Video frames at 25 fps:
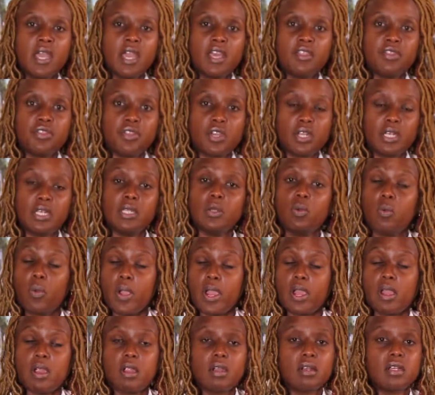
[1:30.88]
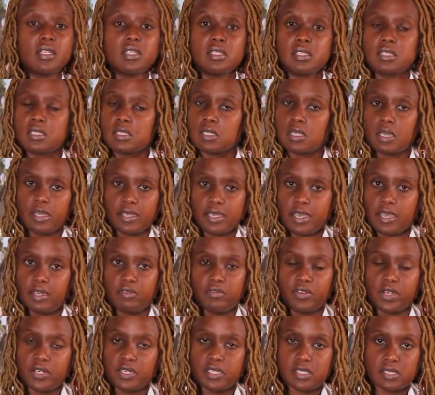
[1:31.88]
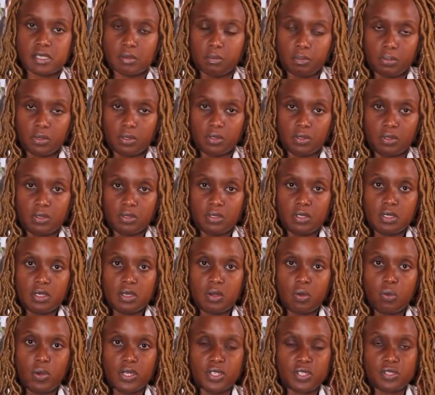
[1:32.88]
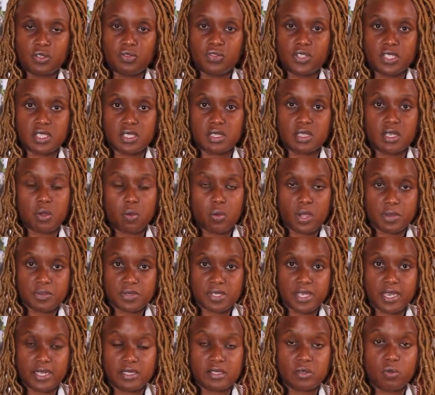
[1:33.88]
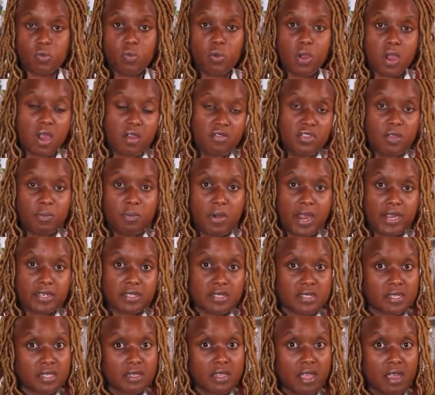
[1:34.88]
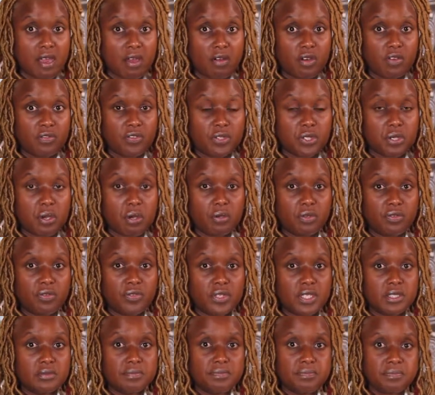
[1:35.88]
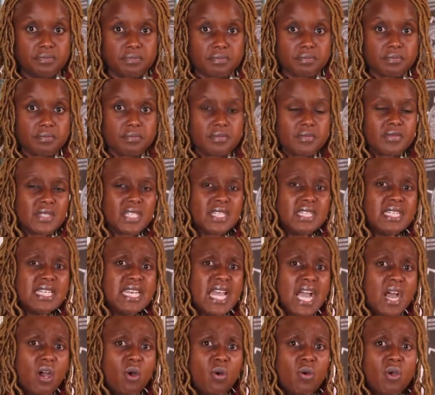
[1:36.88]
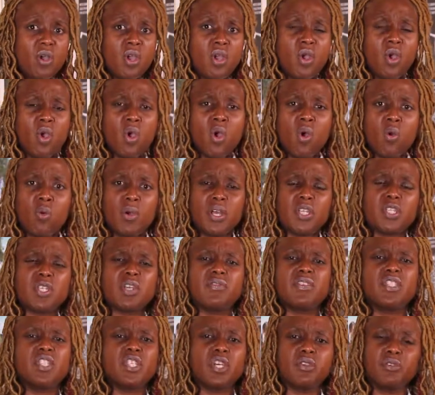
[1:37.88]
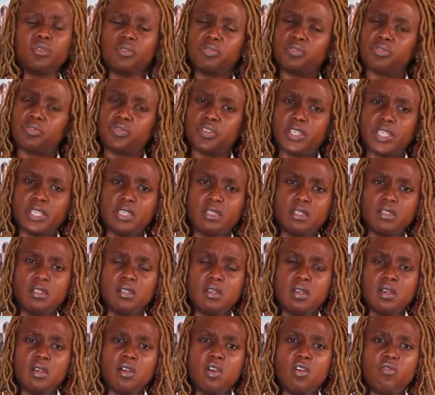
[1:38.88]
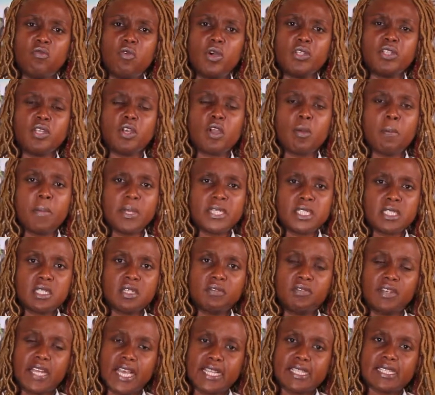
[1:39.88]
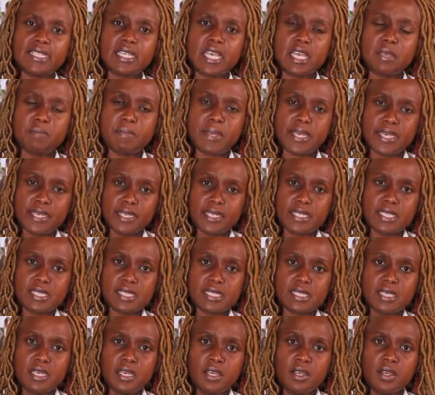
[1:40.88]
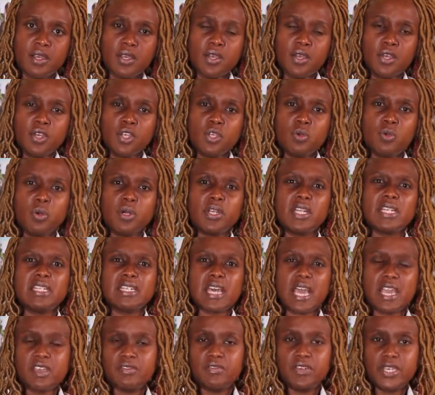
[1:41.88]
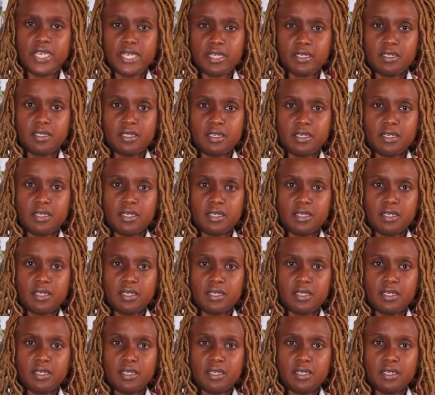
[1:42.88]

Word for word: And thirdly, where, it's again very simple, once you visit their websites, where are they practicing their area of photography. Now, once you have a general feel of what the competitive landscape is, you want to dive in